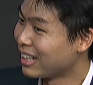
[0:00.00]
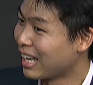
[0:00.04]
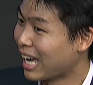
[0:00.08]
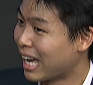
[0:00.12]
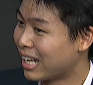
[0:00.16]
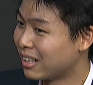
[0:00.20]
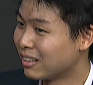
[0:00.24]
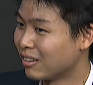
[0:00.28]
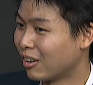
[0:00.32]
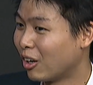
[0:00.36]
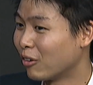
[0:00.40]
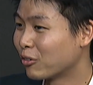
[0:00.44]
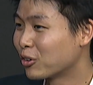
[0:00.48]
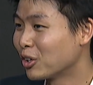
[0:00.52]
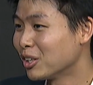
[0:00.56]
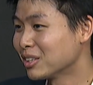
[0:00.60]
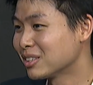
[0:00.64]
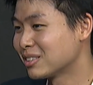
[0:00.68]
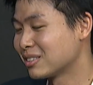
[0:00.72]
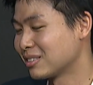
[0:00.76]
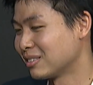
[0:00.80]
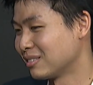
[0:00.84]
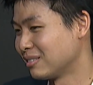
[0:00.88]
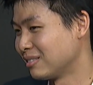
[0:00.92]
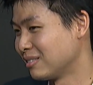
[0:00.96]
And of
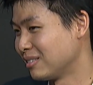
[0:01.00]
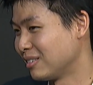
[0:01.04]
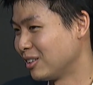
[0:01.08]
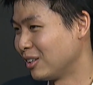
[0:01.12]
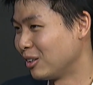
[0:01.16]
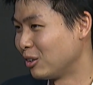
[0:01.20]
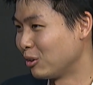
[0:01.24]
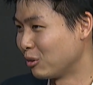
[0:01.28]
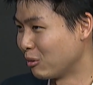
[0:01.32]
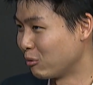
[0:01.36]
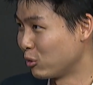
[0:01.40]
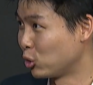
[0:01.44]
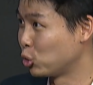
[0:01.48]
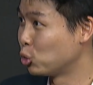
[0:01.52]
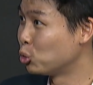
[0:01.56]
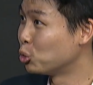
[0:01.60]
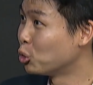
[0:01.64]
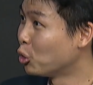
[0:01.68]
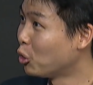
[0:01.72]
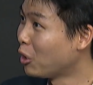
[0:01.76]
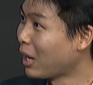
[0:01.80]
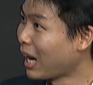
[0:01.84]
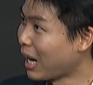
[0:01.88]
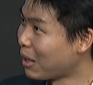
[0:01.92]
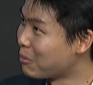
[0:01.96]
course, we do
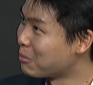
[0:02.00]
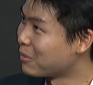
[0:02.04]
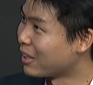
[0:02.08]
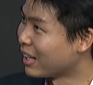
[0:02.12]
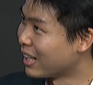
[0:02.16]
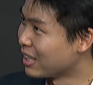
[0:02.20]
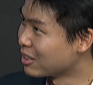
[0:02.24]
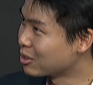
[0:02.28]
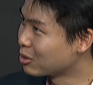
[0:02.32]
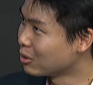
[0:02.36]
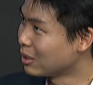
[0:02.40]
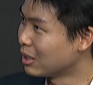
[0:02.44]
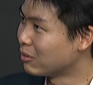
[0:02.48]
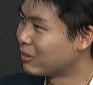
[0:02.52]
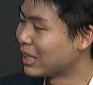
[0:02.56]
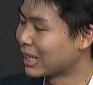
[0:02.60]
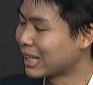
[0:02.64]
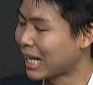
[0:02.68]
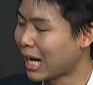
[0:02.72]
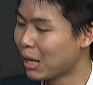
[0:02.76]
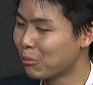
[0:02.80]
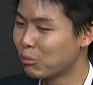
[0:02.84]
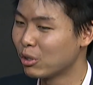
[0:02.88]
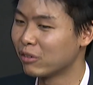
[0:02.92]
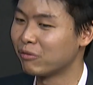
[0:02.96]
no harm, right? So if they
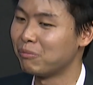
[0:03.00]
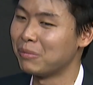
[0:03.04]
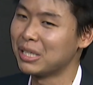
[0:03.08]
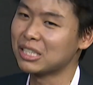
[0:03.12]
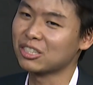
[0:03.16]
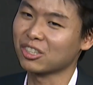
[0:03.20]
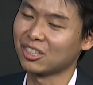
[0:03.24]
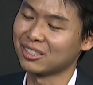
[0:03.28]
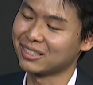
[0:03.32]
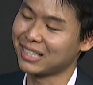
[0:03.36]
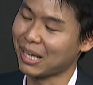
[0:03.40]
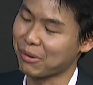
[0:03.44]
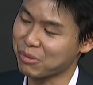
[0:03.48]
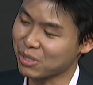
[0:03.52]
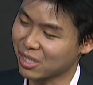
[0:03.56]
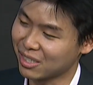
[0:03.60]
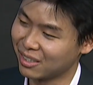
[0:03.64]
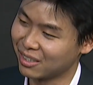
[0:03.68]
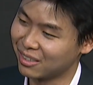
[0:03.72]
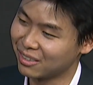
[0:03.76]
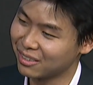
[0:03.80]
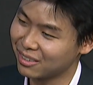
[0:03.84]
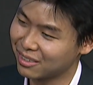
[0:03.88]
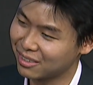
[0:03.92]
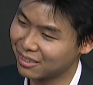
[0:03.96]
come with
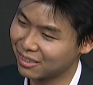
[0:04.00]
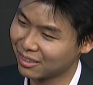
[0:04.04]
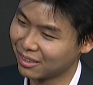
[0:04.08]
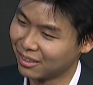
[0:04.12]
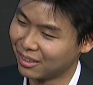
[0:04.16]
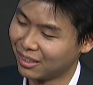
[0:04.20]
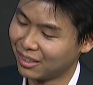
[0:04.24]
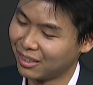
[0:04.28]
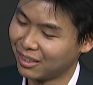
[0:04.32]
misconceptions